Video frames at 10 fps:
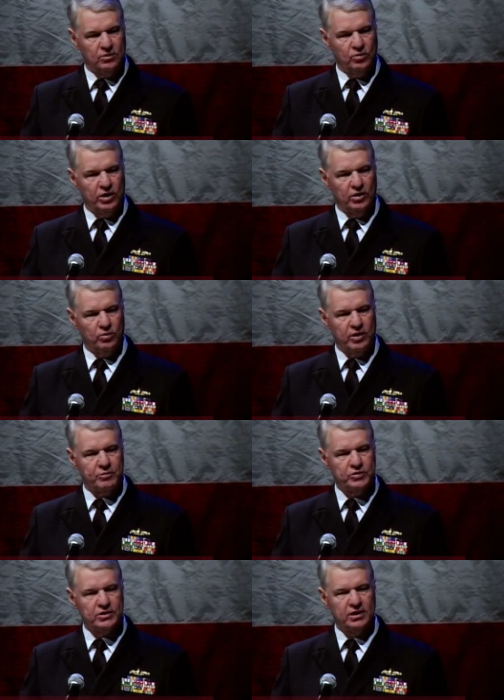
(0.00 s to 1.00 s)
well
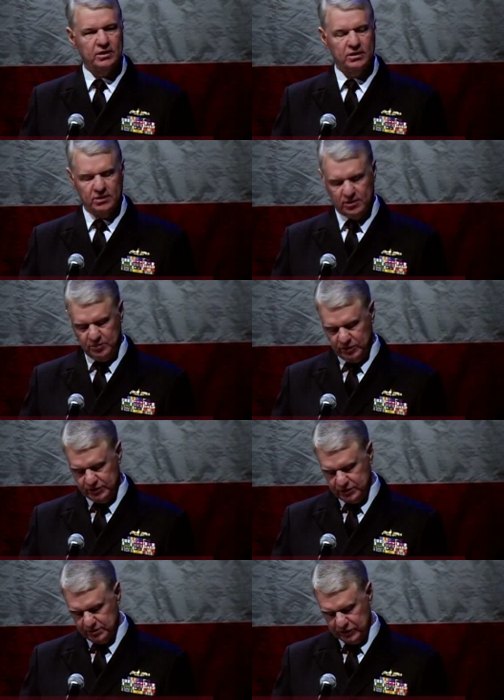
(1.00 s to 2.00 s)
represented in our
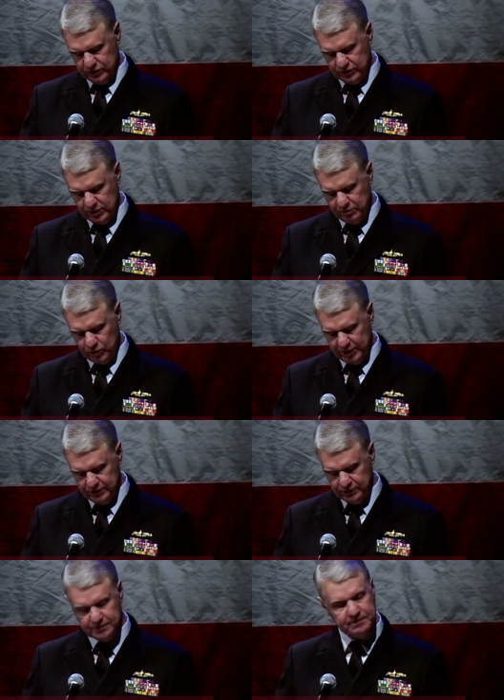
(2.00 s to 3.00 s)
ballistic missile
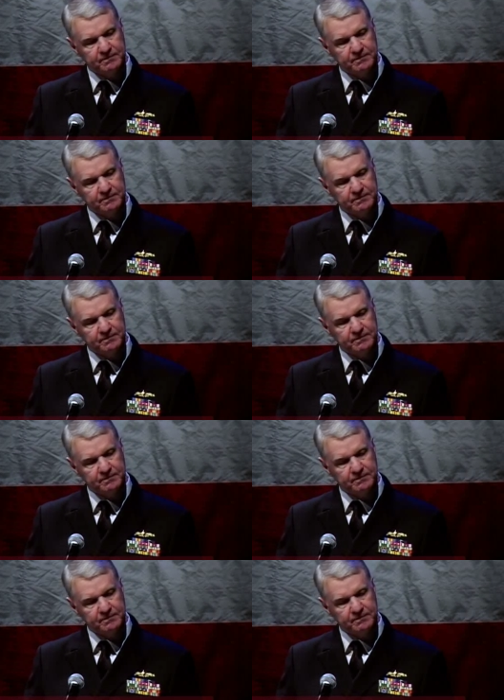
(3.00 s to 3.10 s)
submarines,